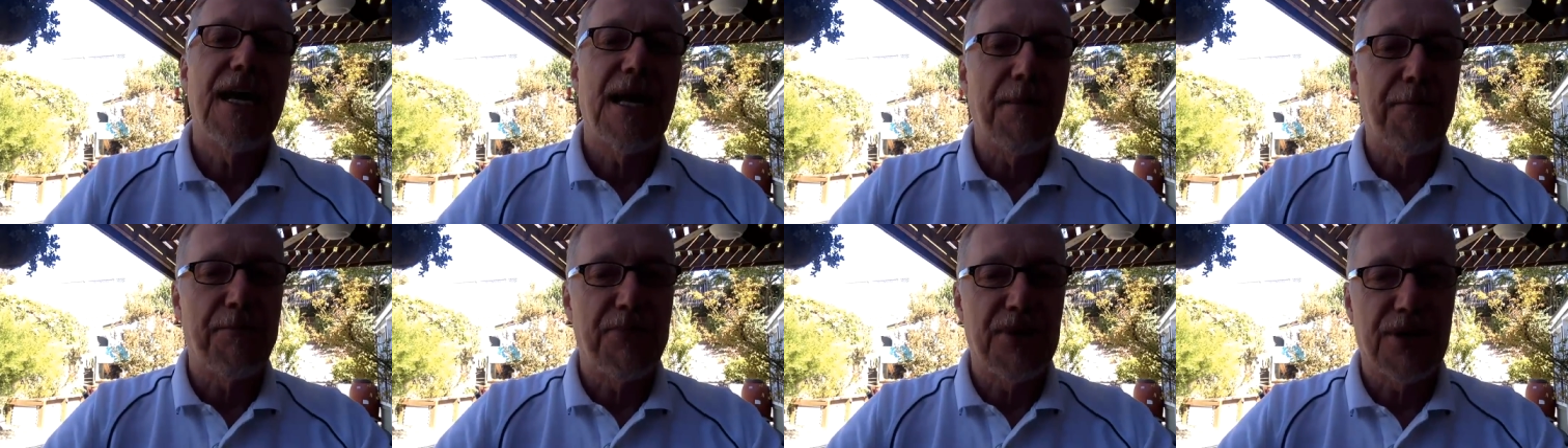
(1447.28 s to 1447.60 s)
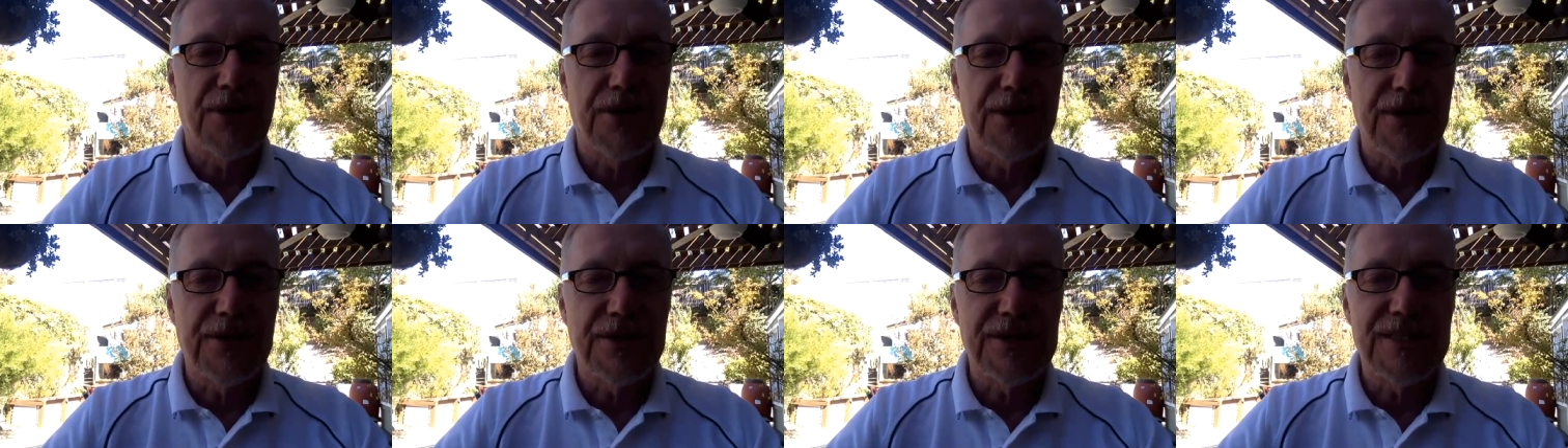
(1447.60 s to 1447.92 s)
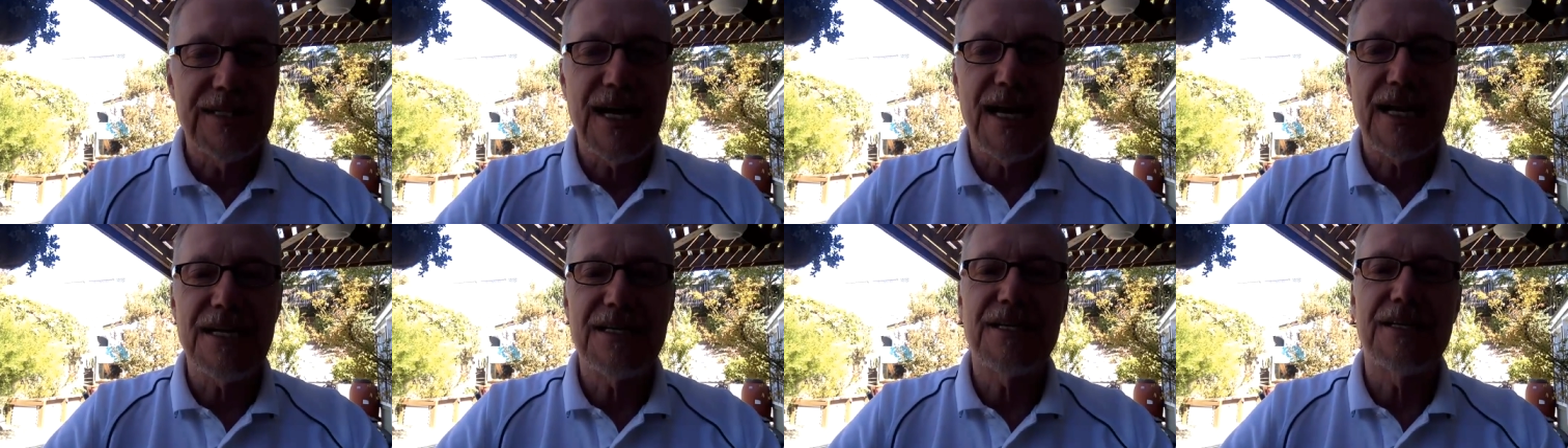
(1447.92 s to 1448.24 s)
Empirical
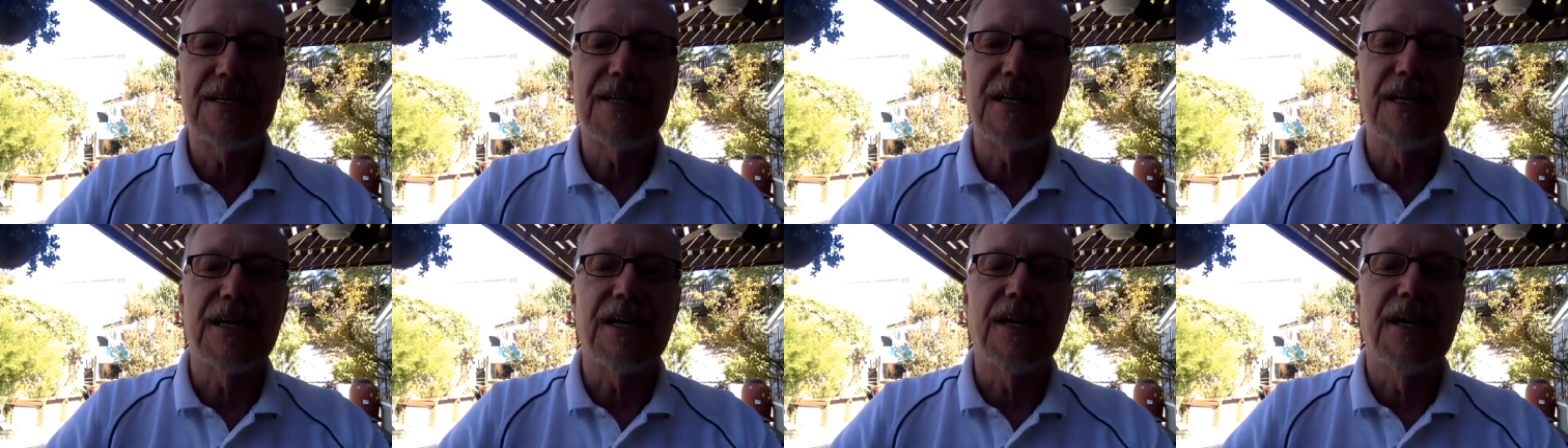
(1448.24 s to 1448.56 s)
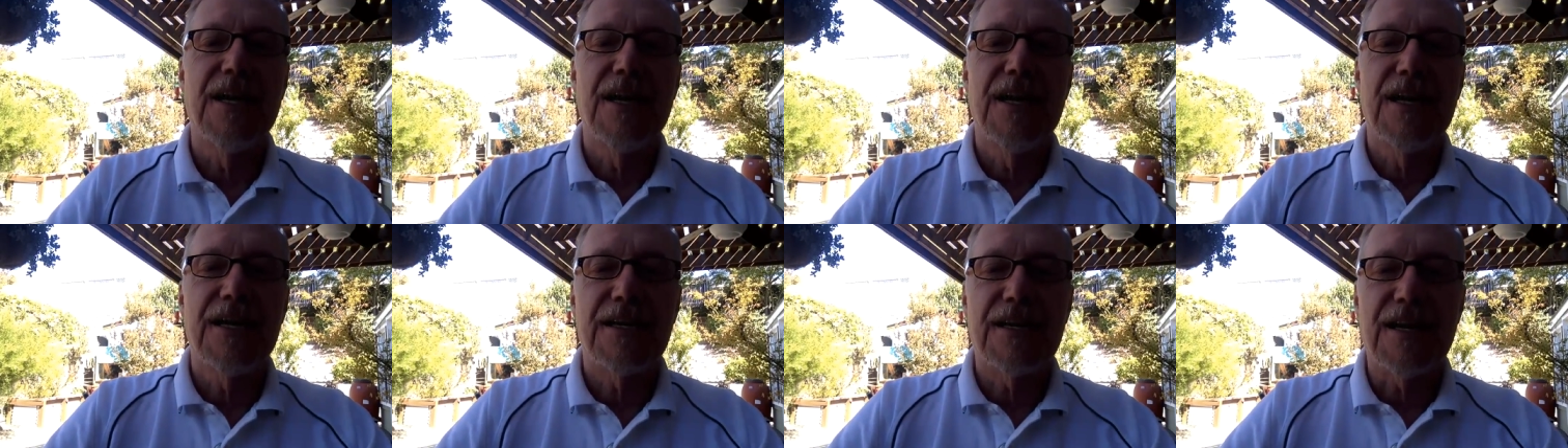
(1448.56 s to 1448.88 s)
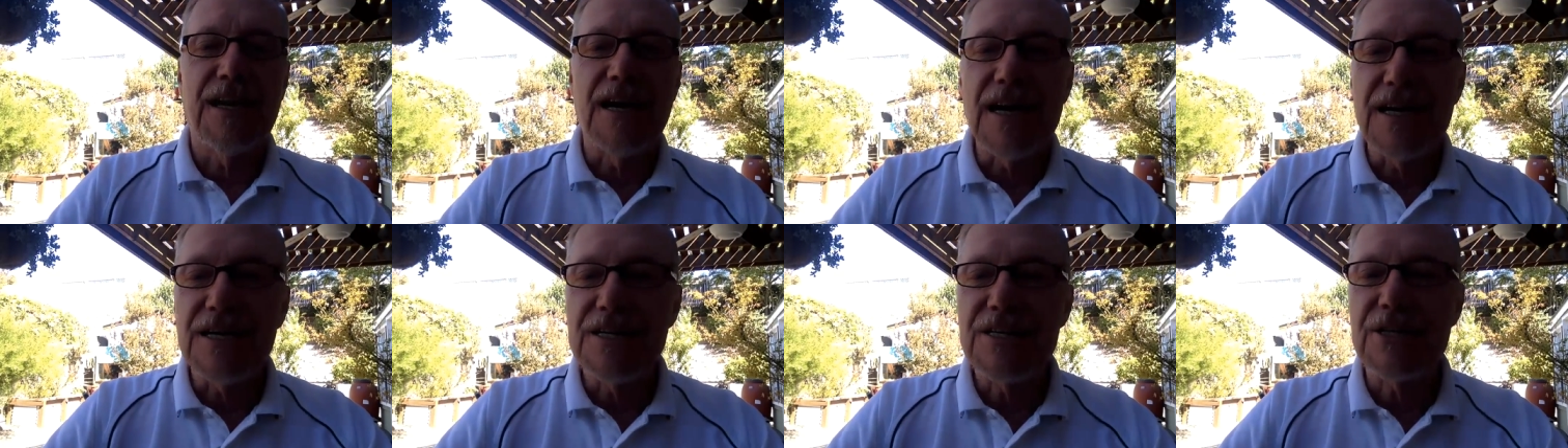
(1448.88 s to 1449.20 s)
testing,
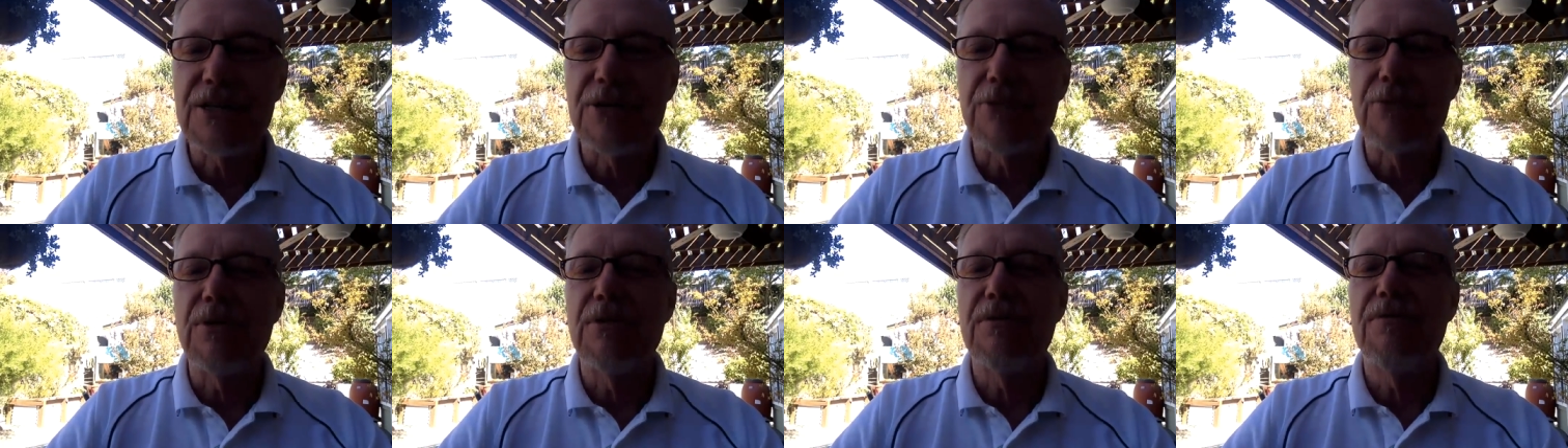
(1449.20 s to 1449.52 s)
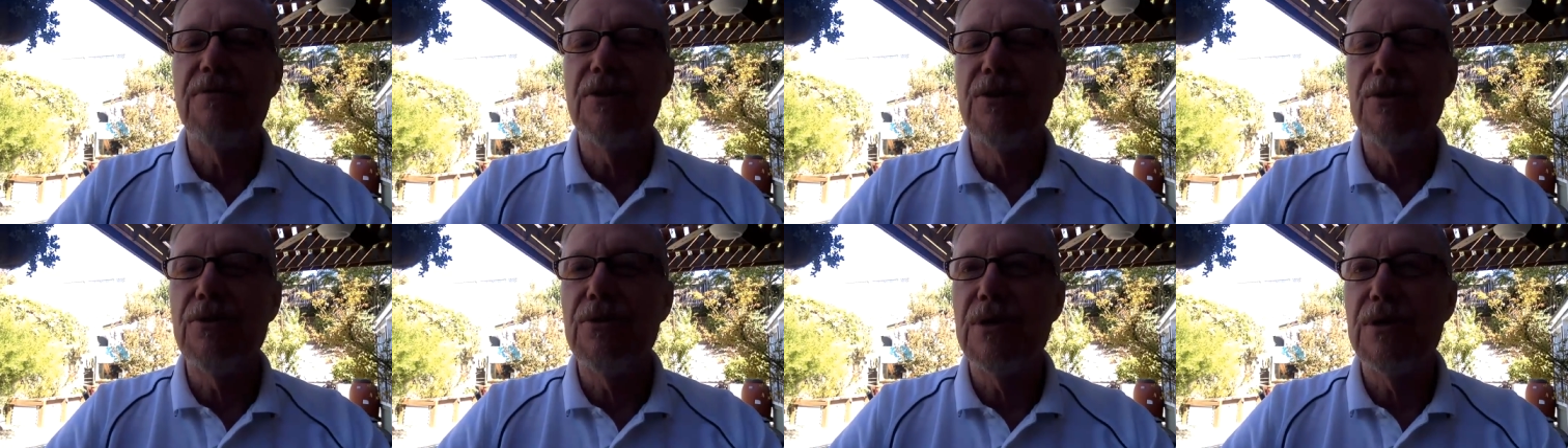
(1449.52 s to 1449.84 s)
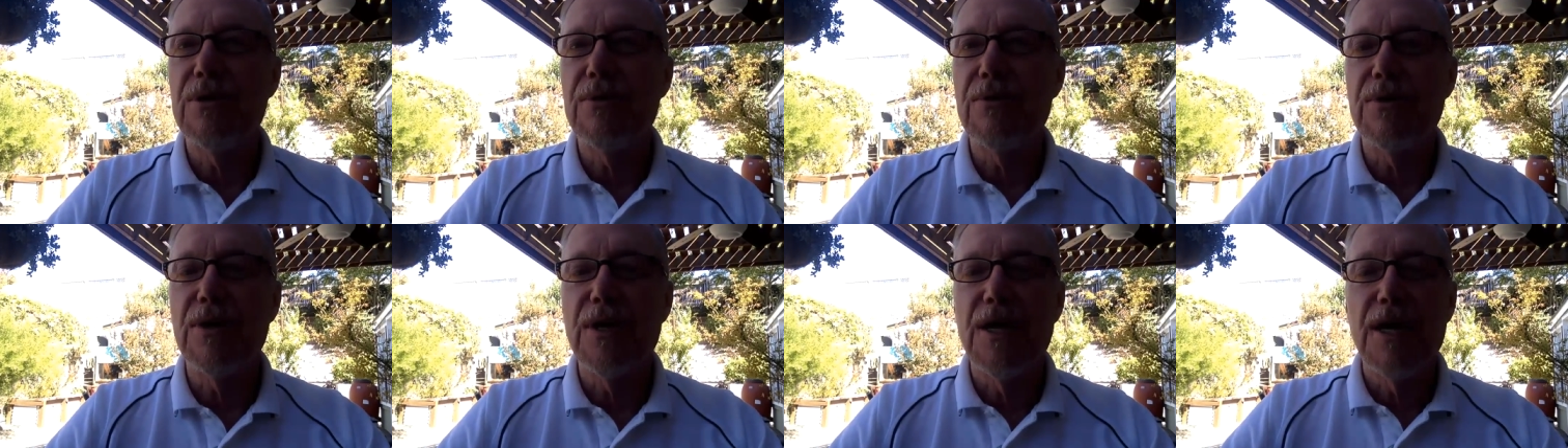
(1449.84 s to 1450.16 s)
constant review
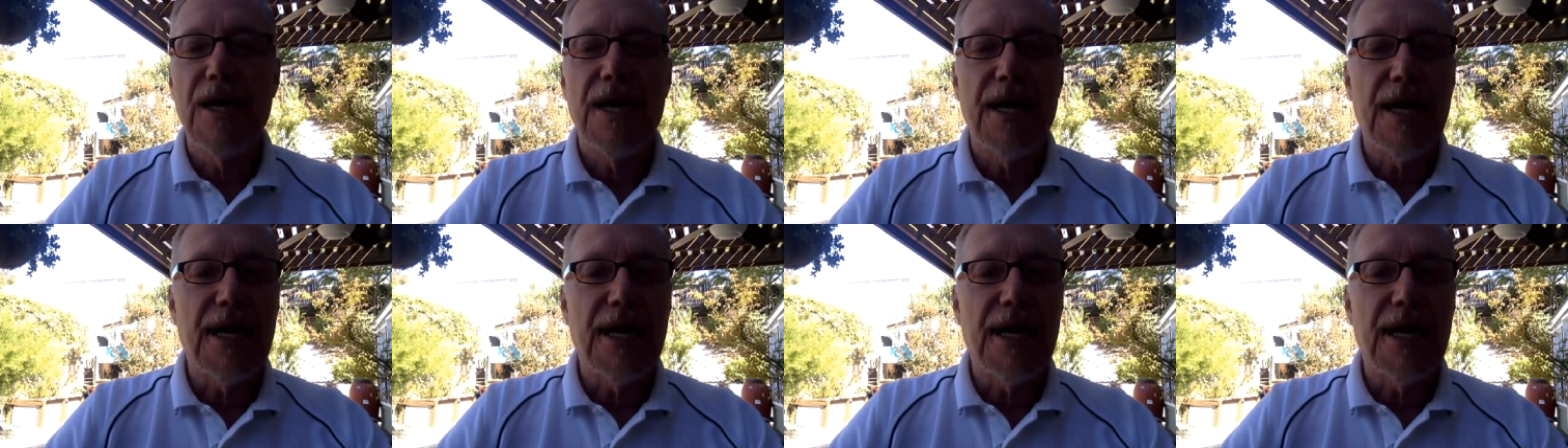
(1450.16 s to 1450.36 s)
and,